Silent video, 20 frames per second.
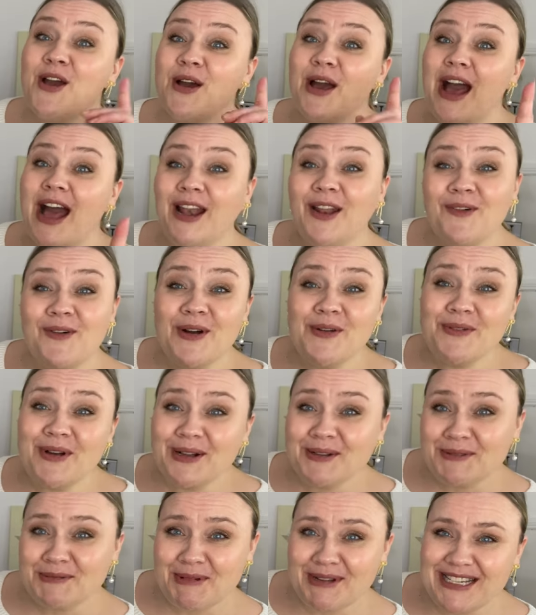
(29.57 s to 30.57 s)
Hello and
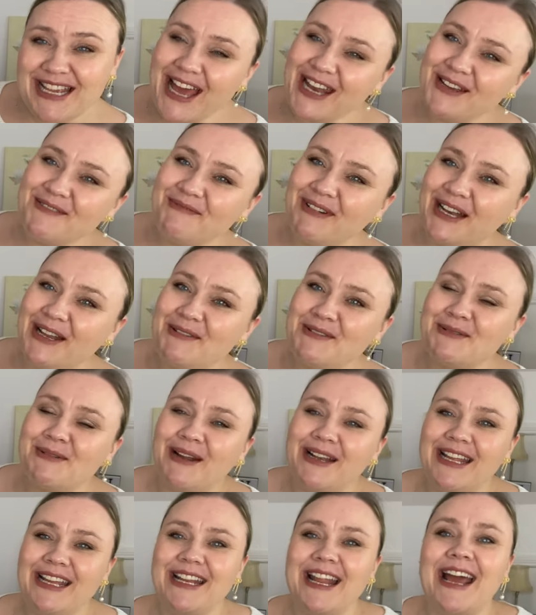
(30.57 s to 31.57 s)
welcome to my channel. My name is
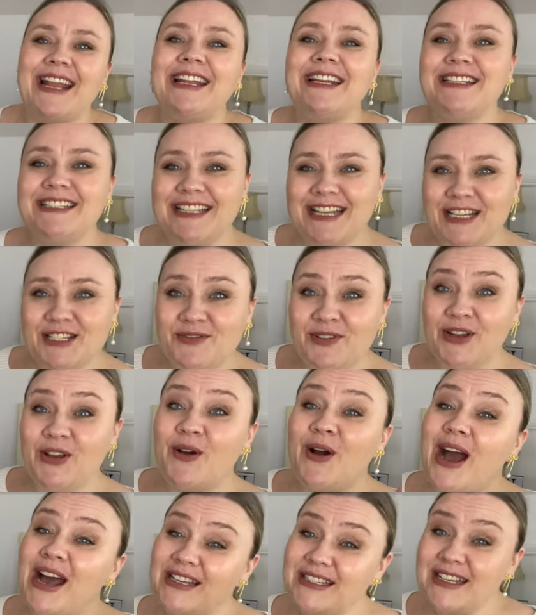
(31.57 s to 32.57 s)
Marleen, and in today's video,
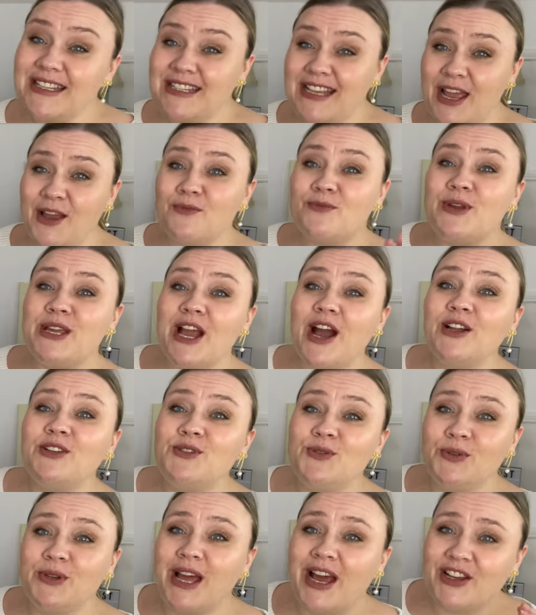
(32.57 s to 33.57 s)
as I say, we are
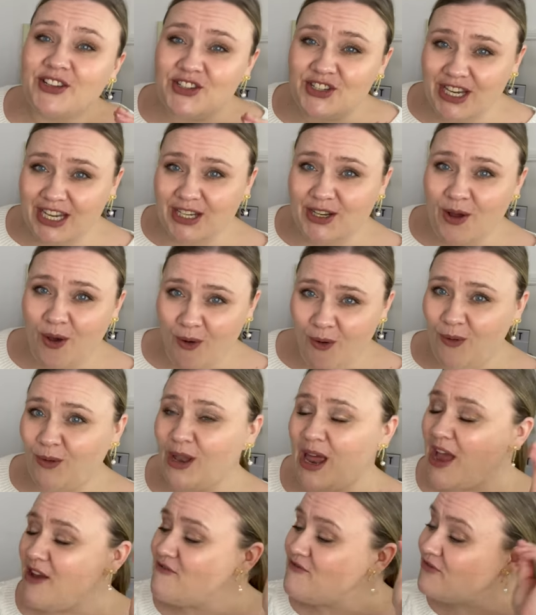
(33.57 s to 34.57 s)
doing a Shein haul.
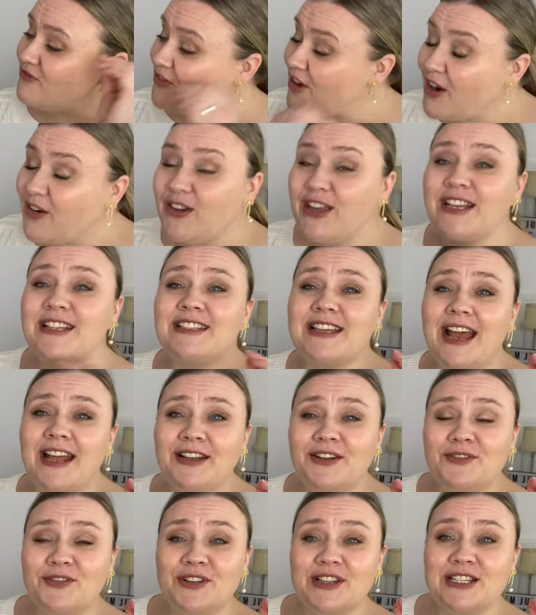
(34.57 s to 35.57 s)
I'm very
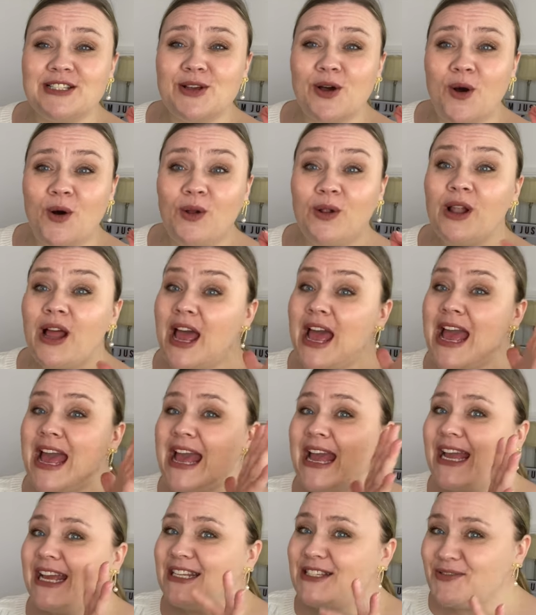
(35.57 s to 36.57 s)
excited for this haul.
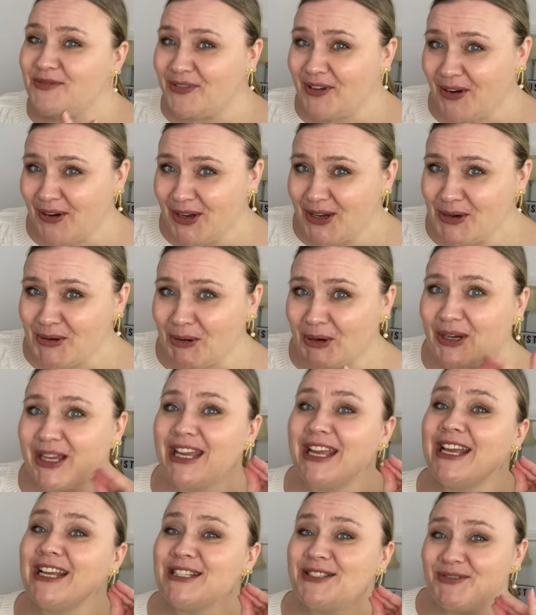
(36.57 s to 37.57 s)
It's very quirky,
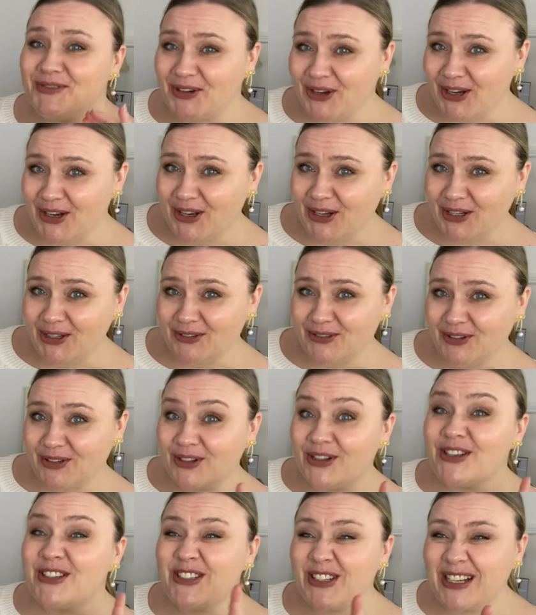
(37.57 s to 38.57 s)
it's very
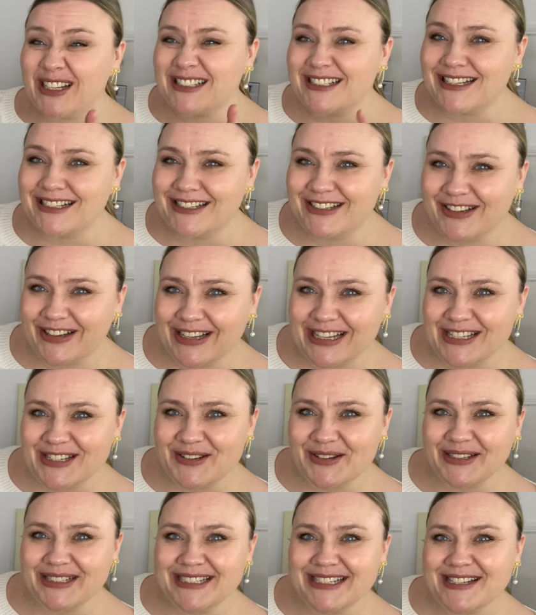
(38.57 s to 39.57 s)
colourful, so let's get stuck into
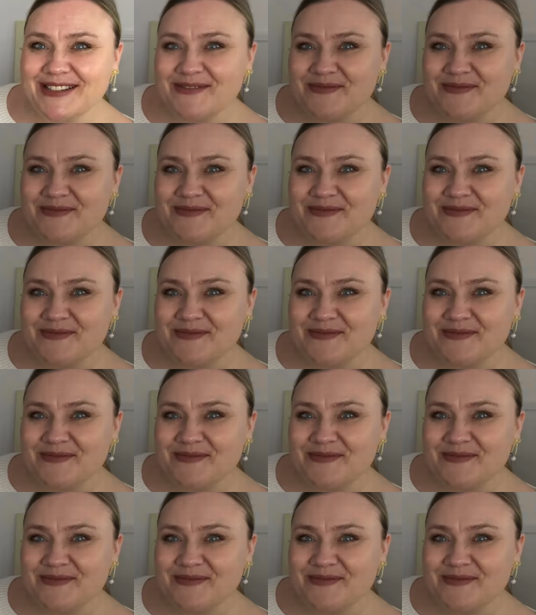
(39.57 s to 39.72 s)
it.